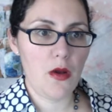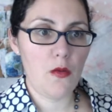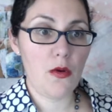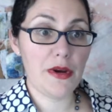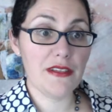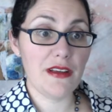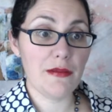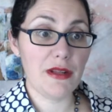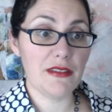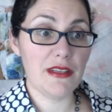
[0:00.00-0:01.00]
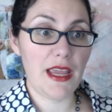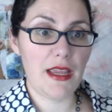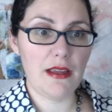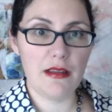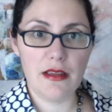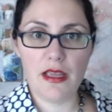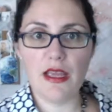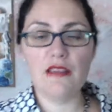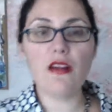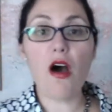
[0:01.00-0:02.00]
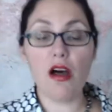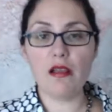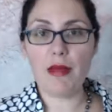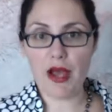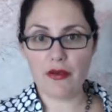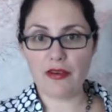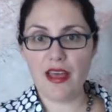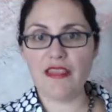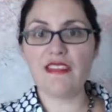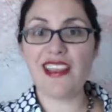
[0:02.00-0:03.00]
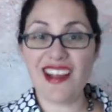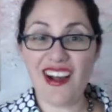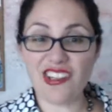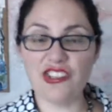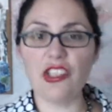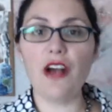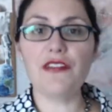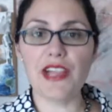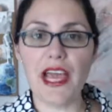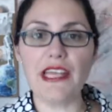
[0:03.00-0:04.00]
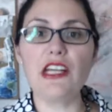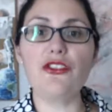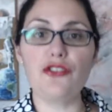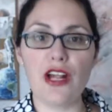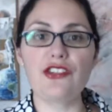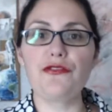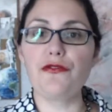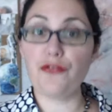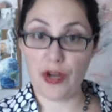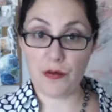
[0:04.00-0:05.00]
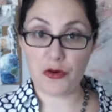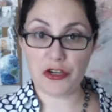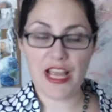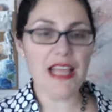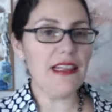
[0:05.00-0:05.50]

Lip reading: What we're going to talk about today is all about the psychology of client attraction framework.